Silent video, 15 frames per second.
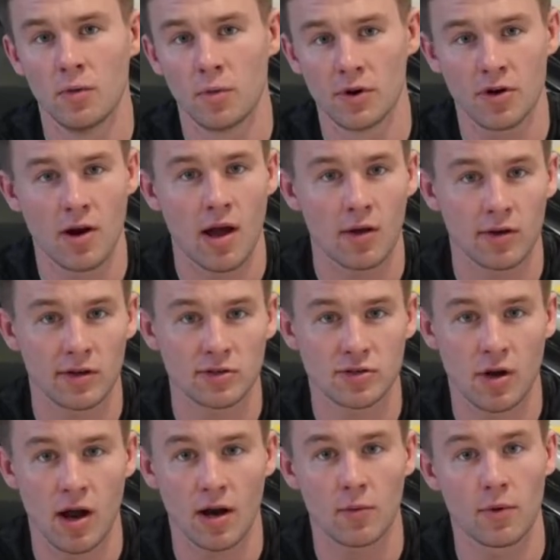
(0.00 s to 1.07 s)
when you're out on
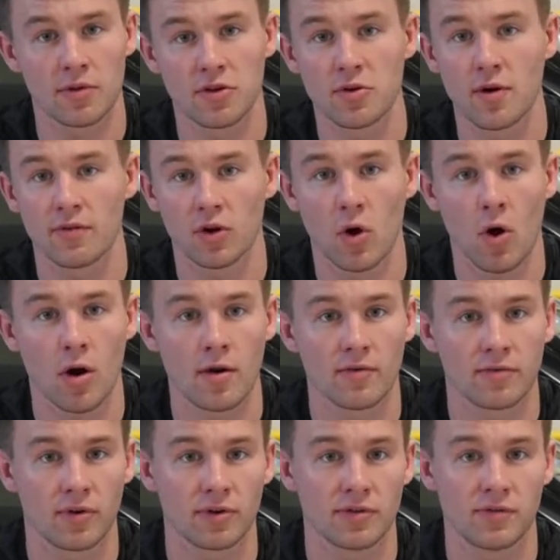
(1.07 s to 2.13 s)
track, whether you have a car in
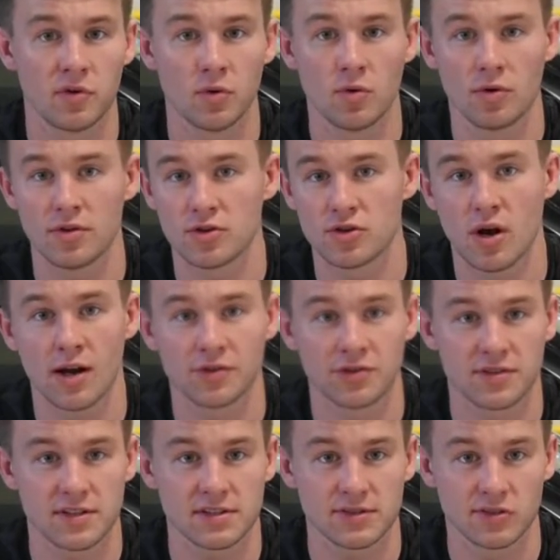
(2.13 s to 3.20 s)
front of you or the track
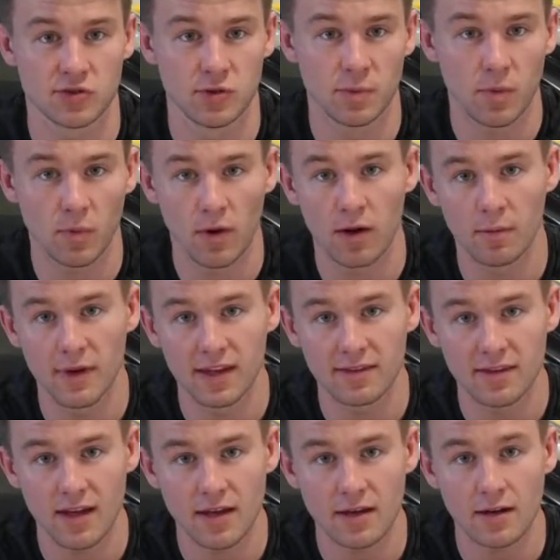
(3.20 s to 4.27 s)
just isn't super well
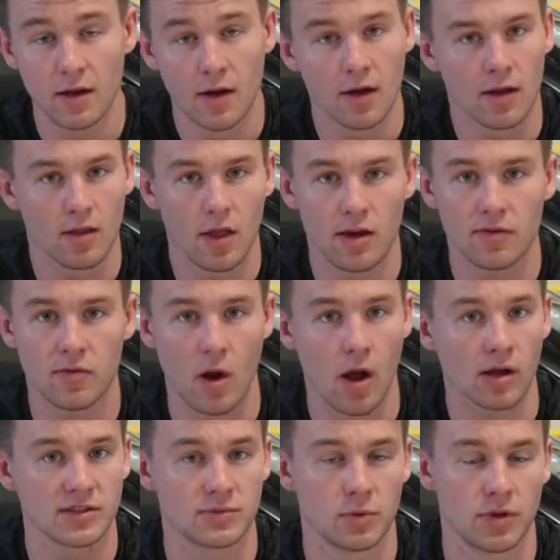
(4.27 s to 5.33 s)
maintained, a lot of
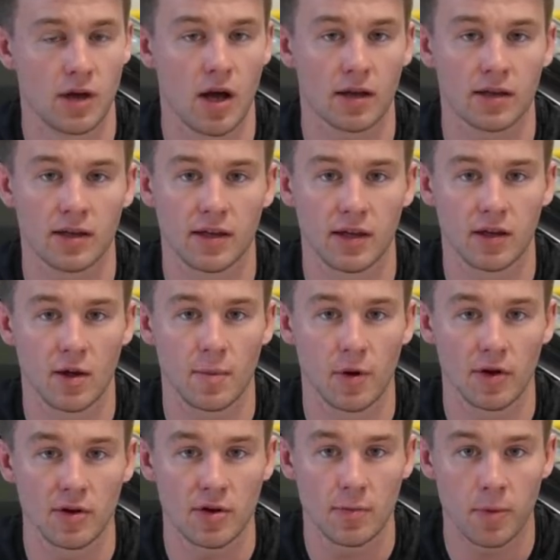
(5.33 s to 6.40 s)
rocks and whatnot can kick up
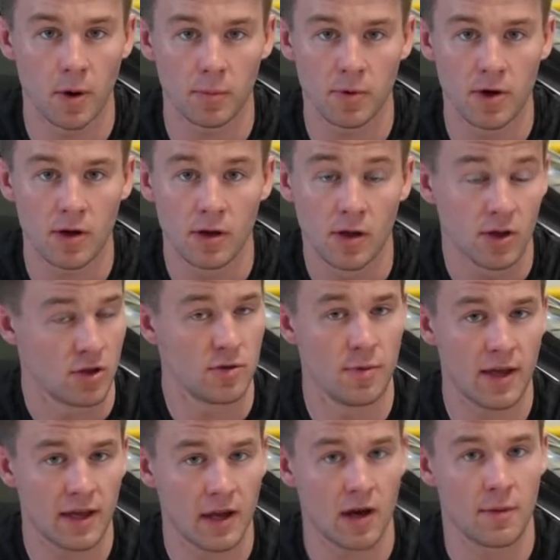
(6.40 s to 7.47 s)
onto your bumper. You
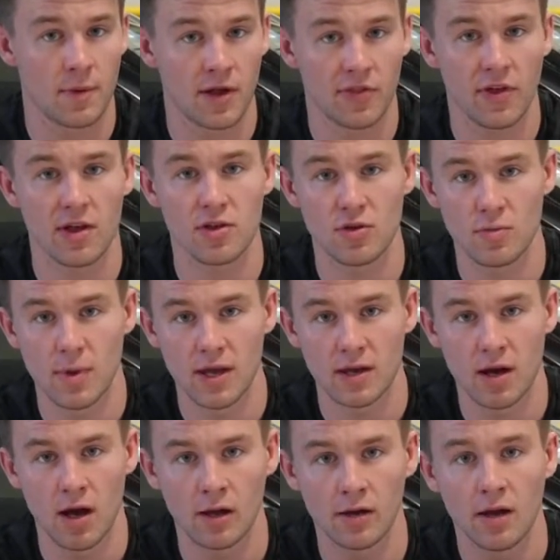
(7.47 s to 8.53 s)
may care about that, you may
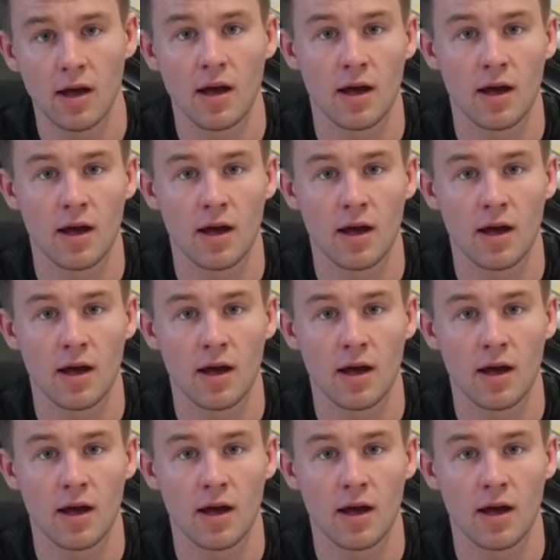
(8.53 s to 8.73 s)
not.